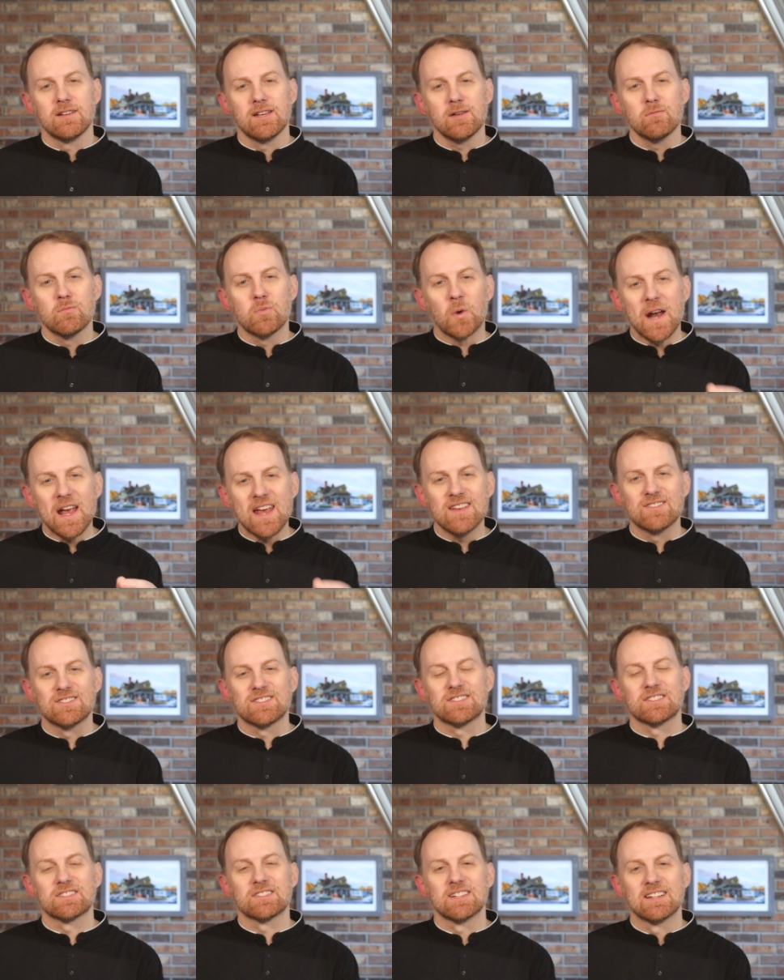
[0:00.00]

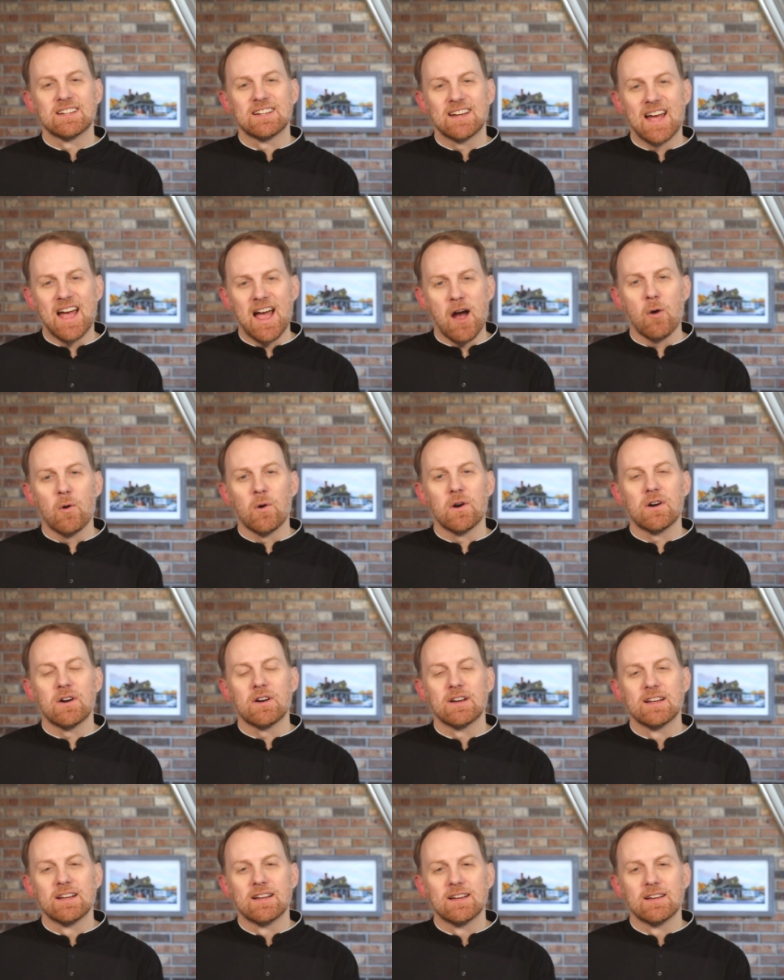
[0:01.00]
embrace our
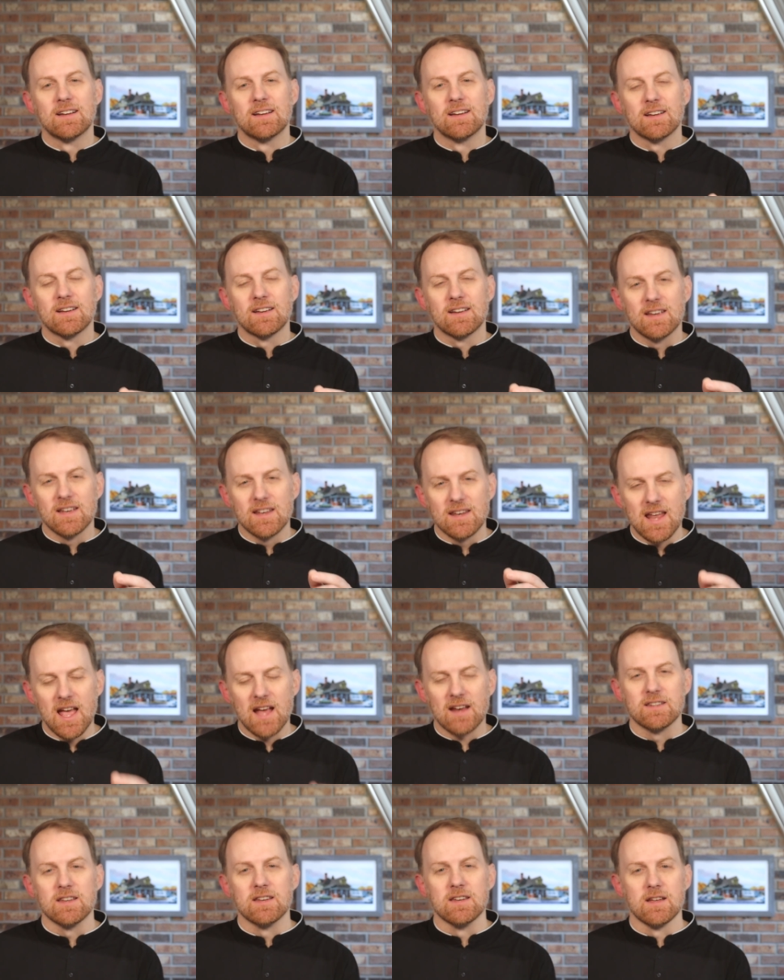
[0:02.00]

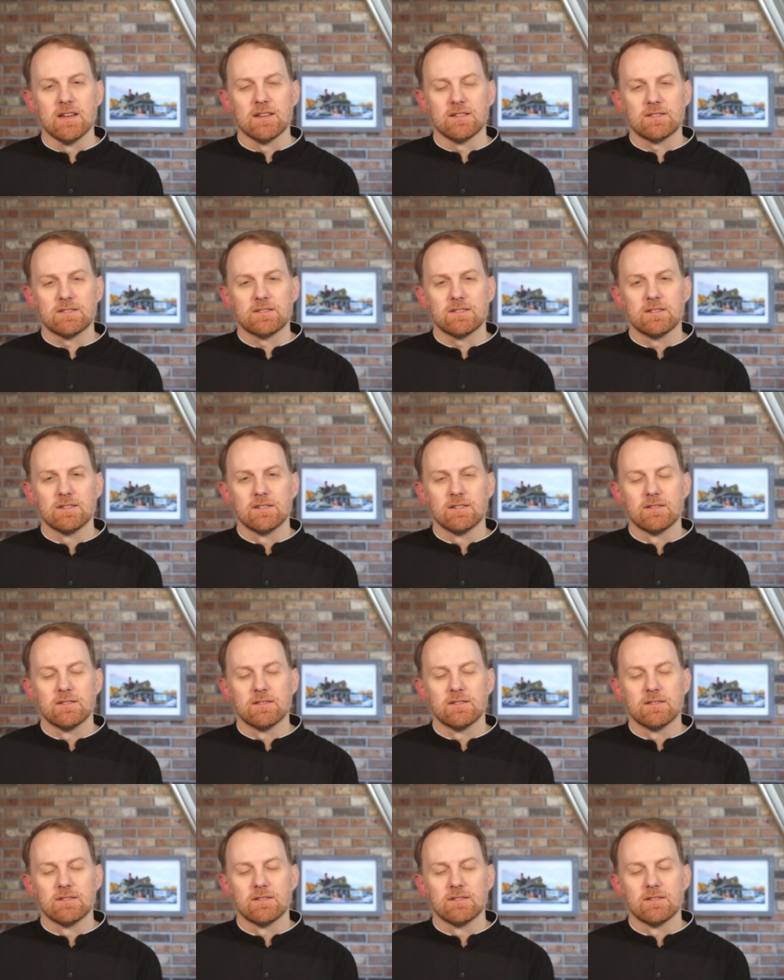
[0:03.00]
connectedness.